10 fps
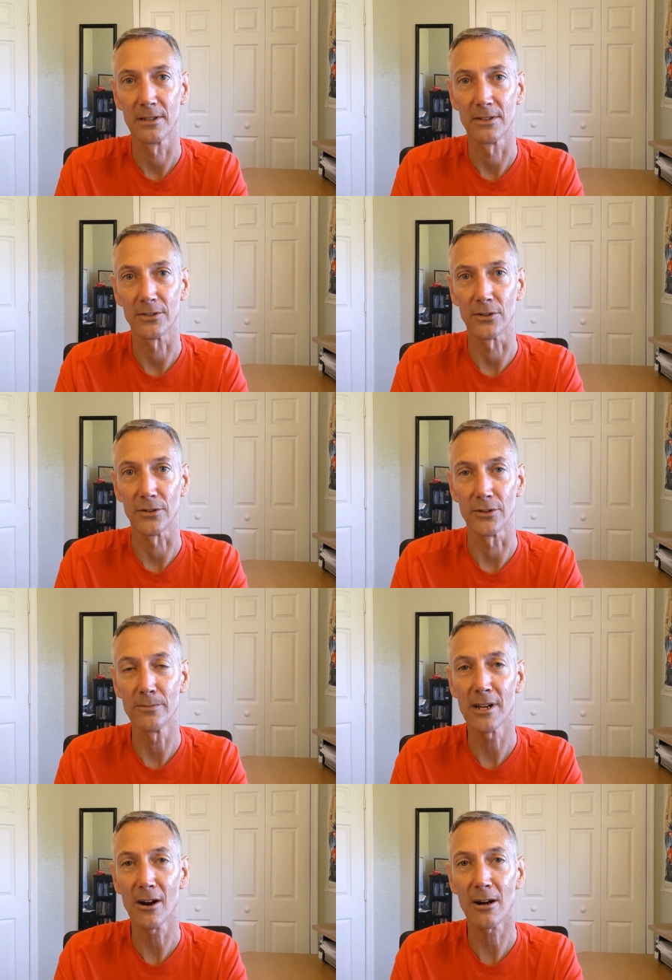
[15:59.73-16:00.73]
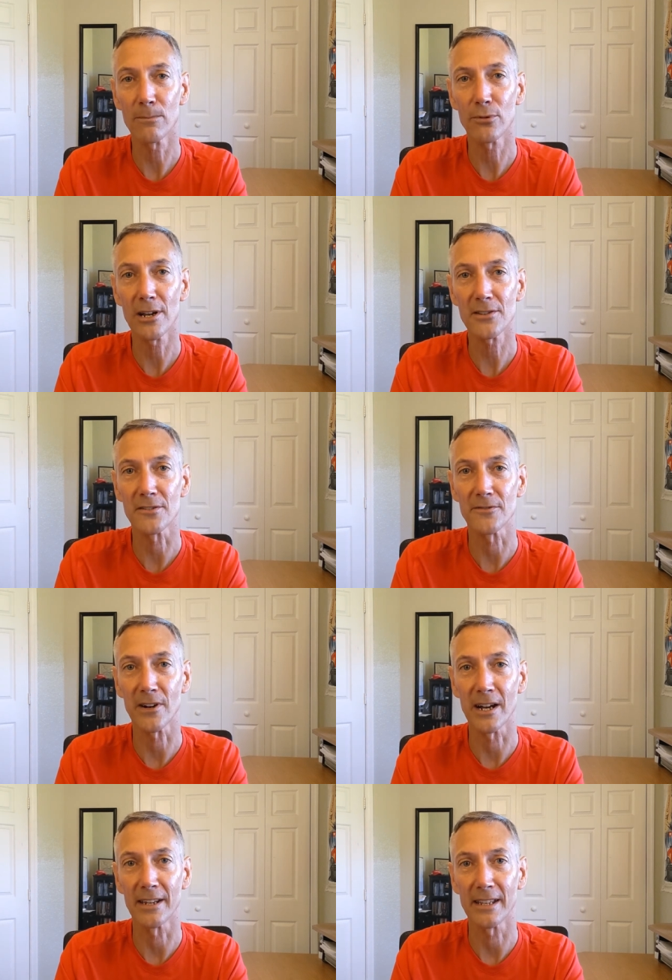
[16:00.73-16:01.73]
So you'd be hard pressed to
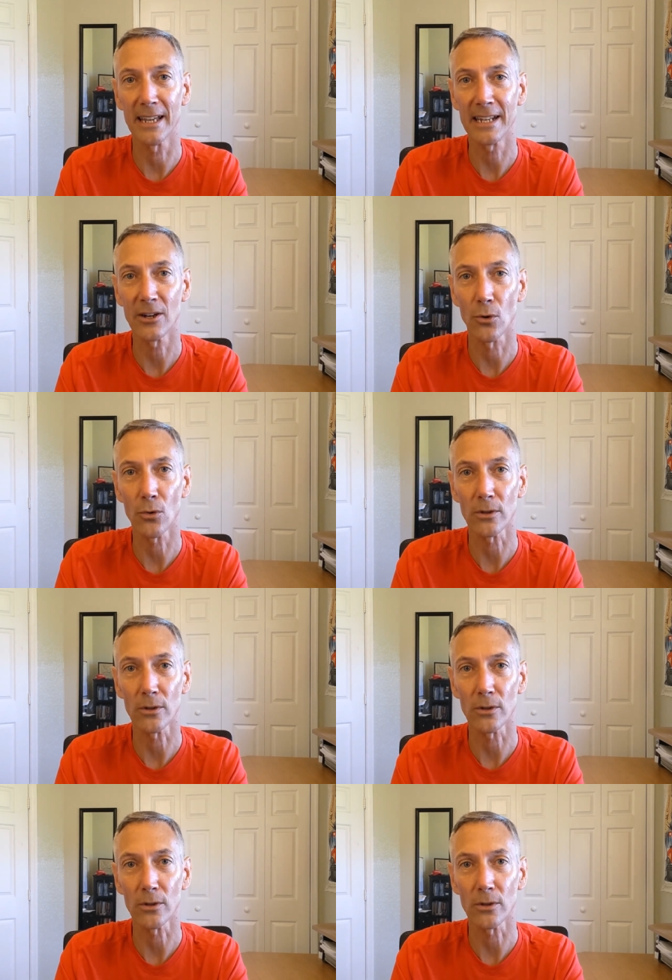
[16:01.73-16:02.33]
find any whole